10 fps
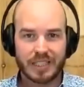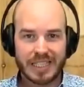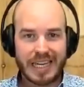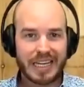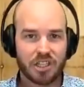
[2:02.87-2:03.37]

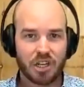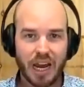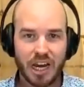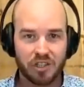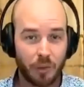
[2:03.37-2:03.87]
to each
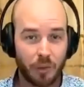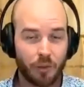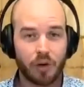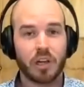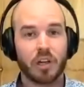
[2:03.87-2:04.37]
agent that we were
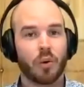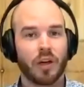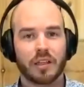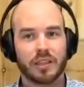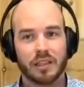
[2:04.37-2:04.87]
working
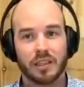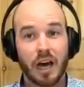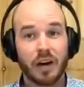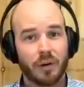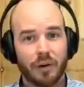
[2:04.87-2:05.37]
with, because a
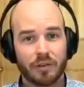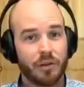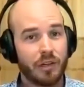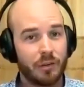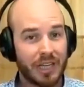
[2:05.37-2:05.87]
lot of what we were
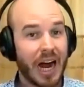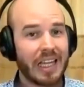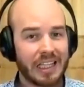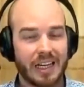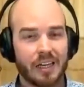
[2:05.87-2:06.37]
doing was
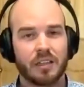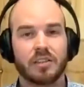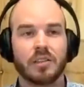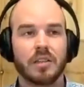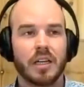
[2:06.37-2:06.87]
highly
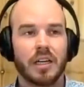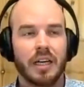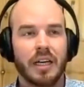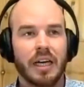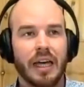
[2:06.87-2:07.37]
technical.
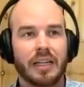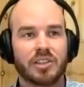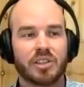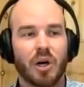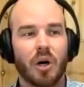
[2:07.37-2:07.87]
And
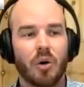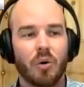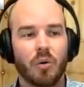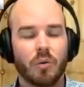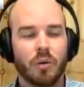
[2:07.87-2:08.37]

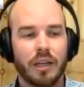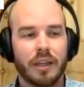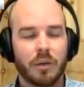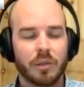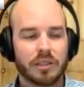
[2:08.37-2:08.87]
so I
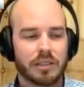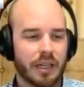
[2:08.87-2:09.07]
think it was